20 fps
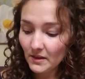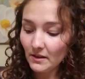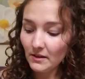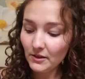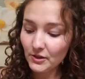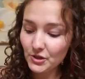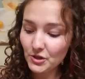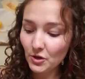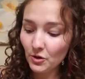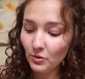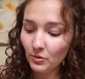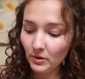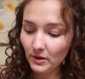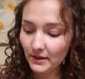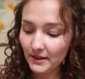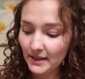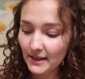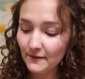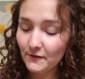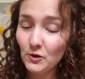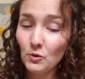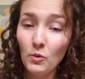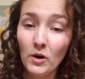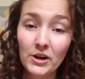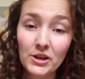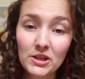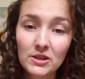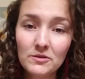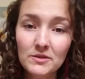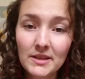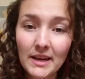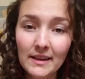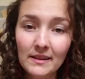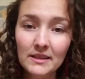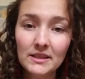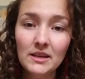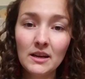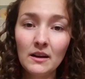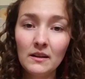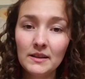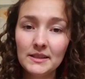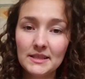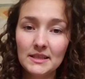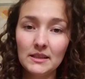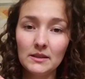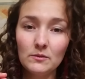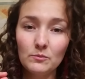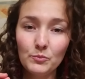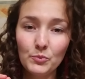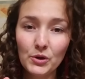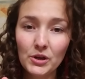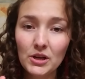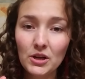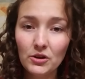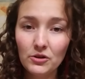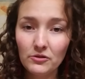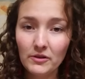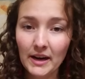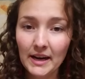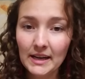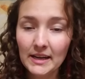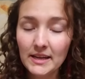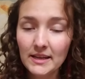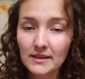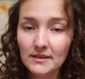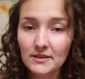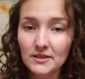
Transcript: So if you want to use xylitol, it's pretty grainy.